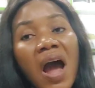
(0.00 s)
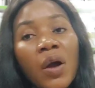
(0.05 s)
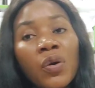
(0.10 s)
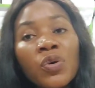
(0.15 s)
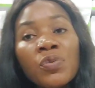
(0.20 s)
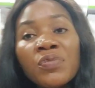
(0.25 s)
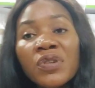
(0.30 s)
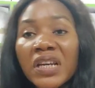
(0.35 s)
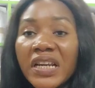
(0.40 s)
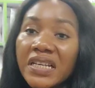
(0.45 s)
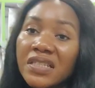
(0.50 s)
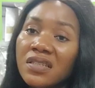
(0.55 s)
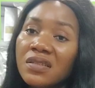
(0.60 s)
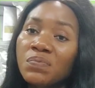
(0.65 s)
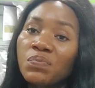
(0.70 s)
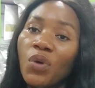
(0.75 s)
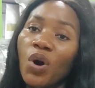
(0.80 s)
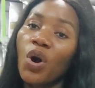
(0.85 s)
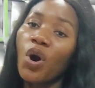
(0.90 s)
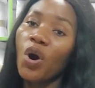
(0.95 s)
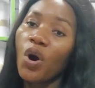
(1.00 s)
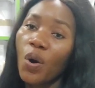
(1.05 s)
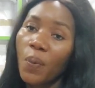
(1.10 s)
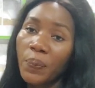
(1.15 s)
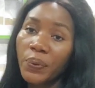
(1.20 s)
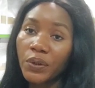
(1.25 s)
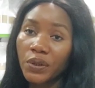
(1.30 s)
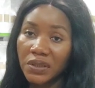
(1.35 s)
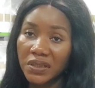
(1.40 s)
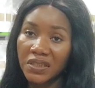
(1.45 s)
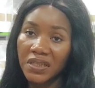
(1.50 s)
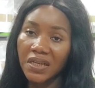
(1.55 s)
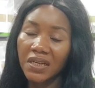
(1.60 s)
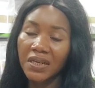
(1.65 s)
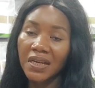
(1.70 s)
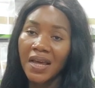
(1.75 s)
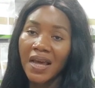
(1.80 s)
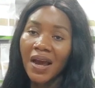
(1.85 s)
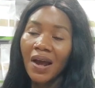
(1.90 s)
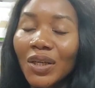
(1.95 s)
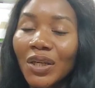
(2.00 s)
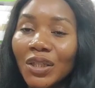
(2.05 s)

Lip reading: accumulate more protein.